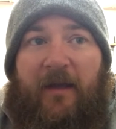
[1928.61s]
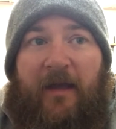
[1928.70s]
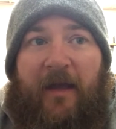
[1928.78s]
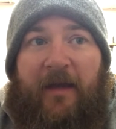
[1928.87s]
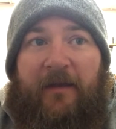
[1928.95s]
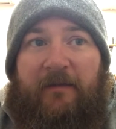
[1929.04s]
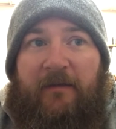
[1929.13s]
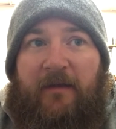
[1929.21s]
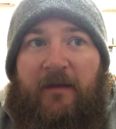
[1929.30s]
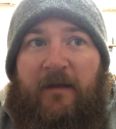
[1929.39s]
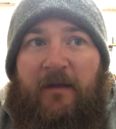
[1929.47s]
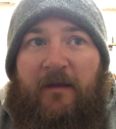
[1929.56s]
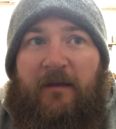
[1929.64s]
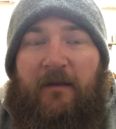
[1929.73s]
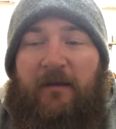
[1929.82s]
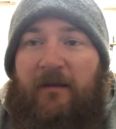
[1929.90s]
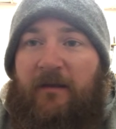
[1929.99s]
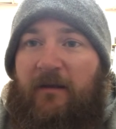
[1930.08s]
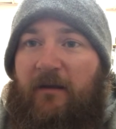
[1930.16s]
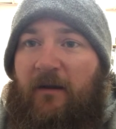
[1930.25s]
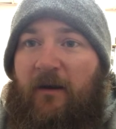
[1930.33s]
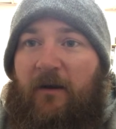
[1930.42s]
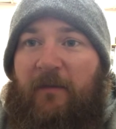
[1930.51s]
And
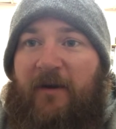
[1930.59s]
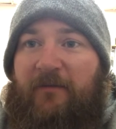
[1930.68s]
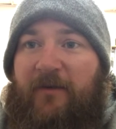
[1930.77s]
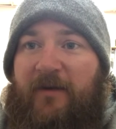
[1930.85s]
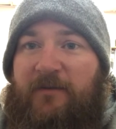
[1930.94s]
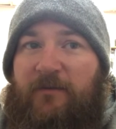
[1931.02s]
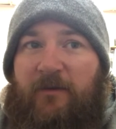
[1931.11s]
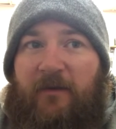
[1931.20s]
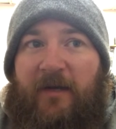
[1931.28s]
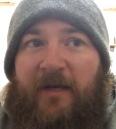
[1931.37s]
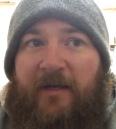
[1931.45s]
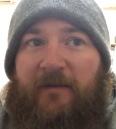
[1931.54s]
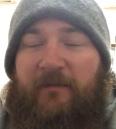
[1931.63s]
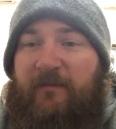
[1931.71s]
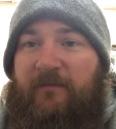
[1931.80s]
all my friends were like,